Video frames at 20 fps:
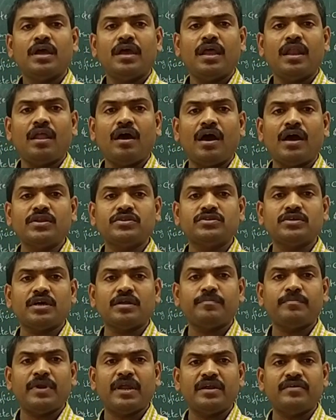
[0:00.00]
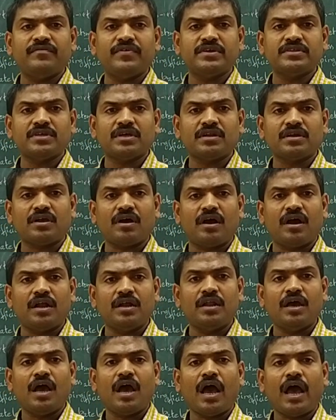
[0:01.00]
a larger blood vessel
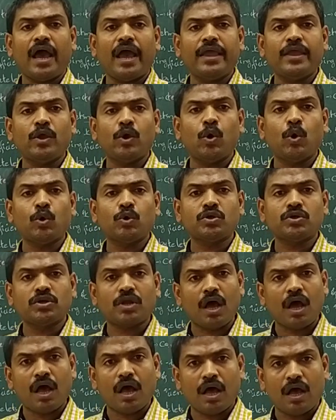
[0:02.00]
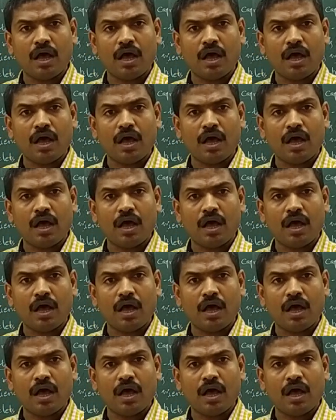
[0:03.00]
called aorta.